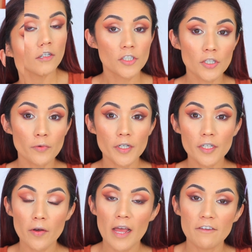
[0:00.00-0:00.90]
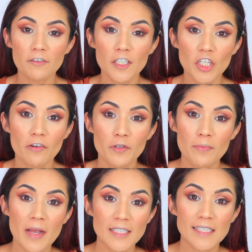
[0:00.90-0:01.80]
So we're going to go ahead and finish off
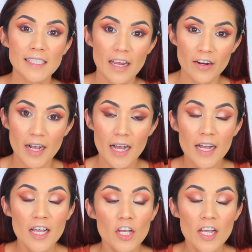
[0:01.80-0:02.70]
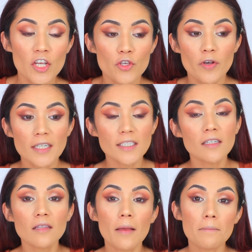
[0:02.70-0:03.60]
with mascara. You guys need
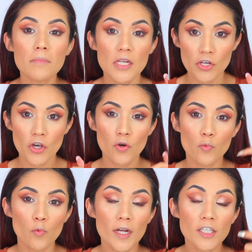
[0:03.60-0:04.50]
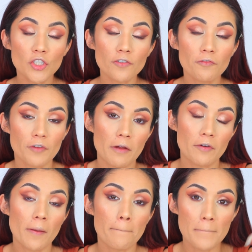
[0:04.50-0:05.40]
to let me know, what is your
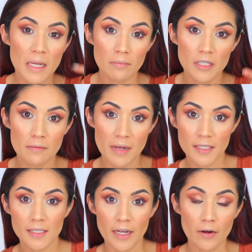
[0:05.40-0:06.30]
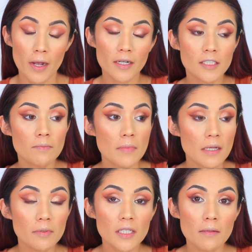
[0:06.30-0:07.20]
favorite Maybelline mascara? Because
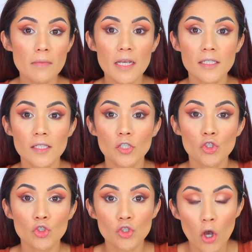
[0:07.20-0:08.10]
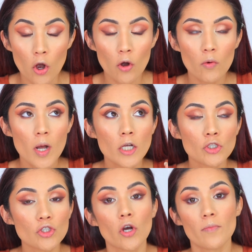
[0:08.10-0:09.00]
Maybelline makes so
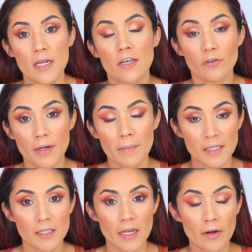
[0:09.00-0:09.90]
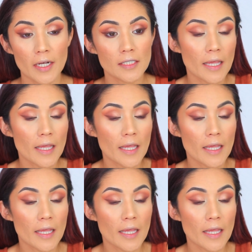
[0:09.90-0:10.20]
many great mascaras.